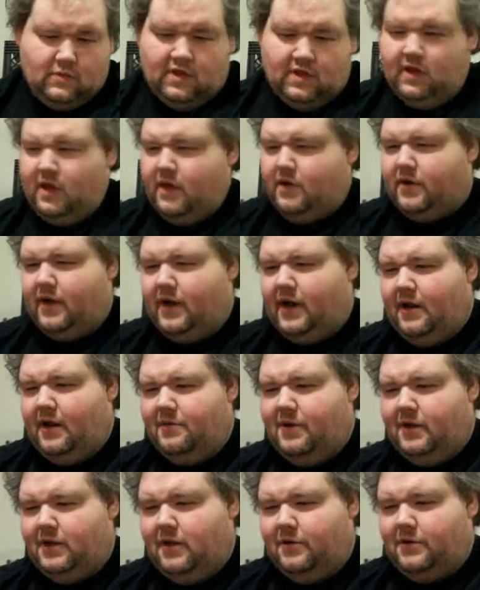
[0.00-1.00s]
No, and I have
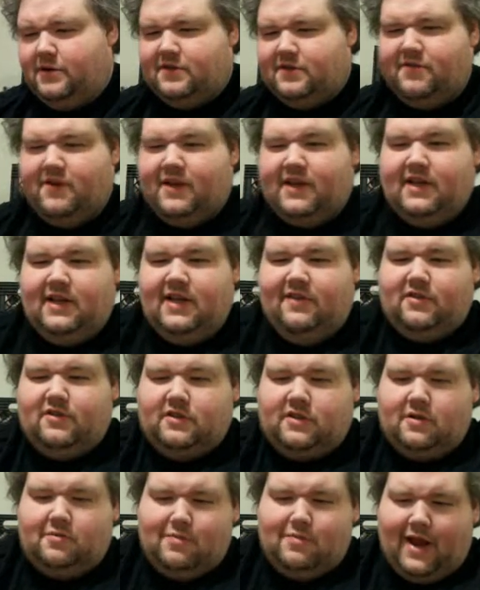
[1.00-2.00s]
the lowest fucking levels.
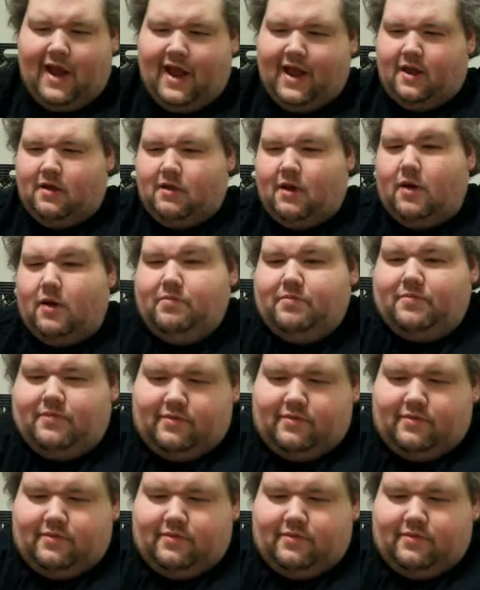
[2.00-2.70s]
That. Oh.